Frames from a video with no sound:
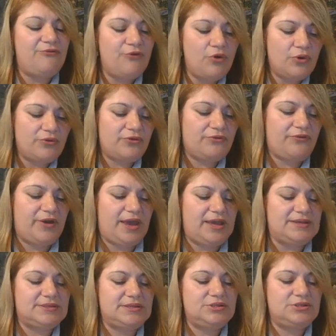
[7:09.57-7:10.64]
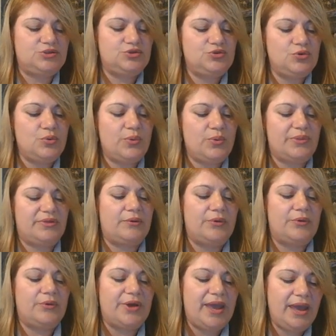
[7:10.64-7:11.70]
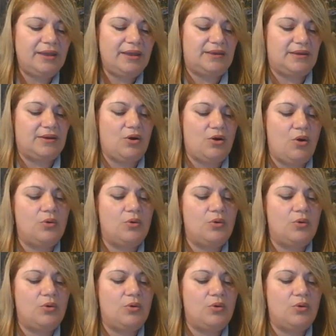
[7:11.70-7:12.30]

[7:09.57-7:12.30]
Fourth phase has to do with creating